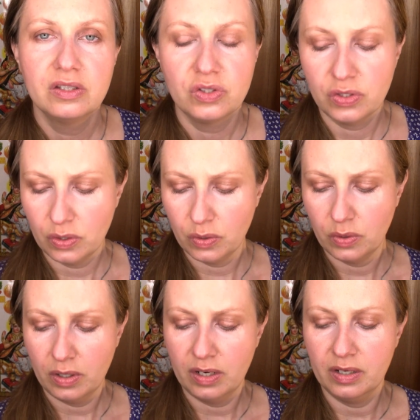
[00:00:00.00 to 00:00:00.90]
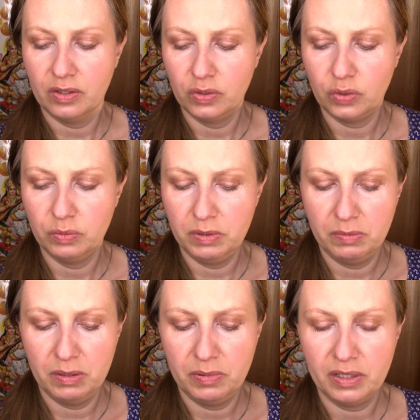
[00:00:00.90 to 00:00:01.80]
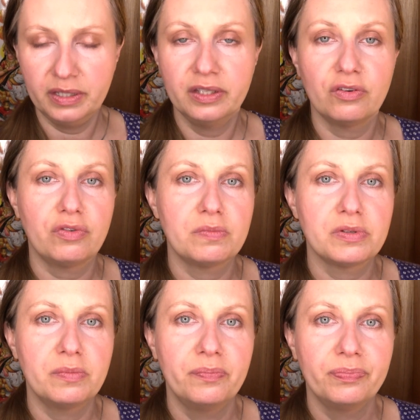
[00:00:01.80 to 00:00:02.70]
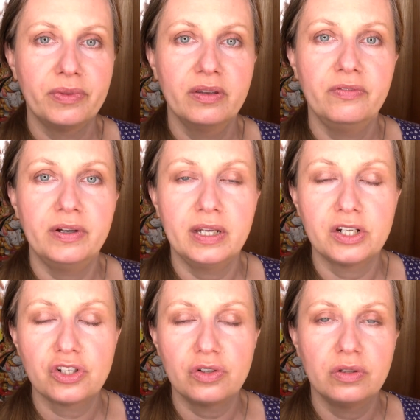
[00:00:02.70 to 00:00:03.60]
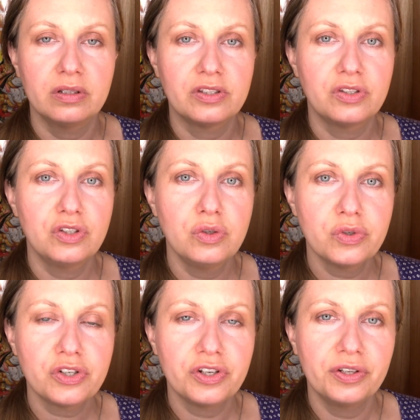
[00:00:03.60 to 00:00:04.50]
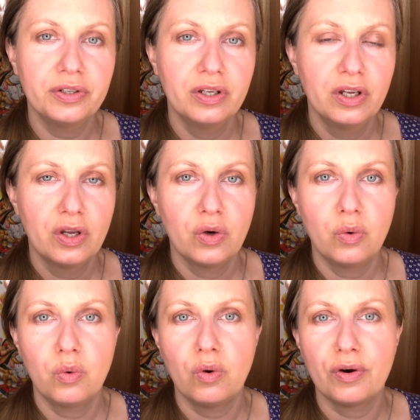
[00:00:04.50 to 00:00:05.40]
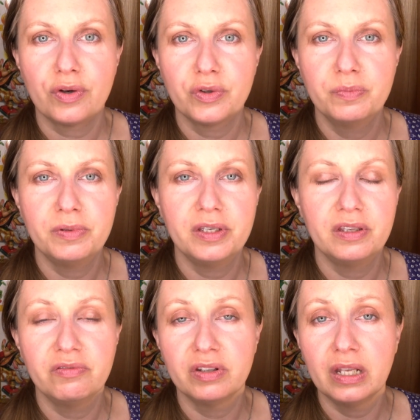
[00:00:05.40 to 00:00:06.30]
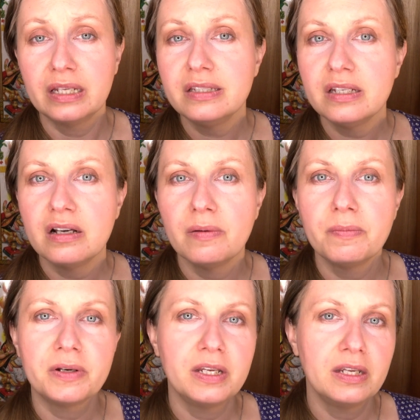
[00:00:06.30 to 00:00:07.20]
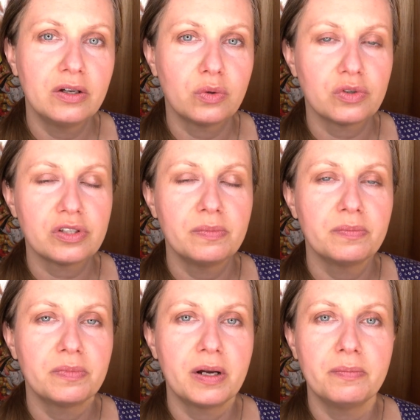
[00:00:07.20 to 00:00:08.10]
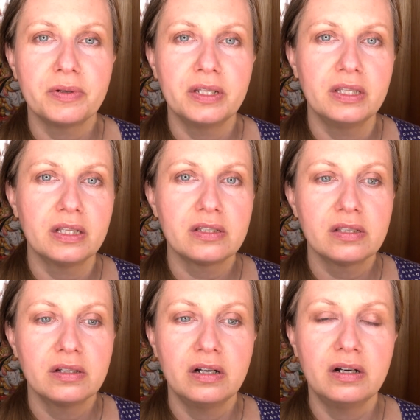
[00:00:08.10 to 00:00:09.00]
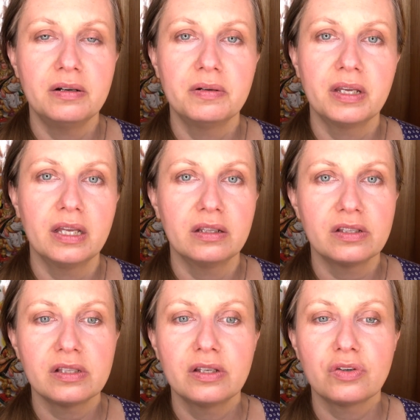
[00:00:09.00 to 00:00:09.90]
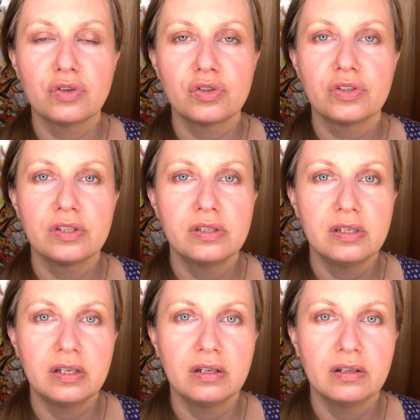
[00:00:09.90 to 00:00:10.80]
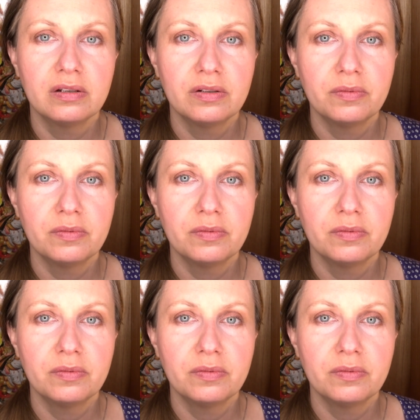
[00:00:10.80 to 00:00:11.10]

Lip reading: So it could be maybe a leader from some financial institution, or it could be even an IT company, or some company that's, again, this leader is seen,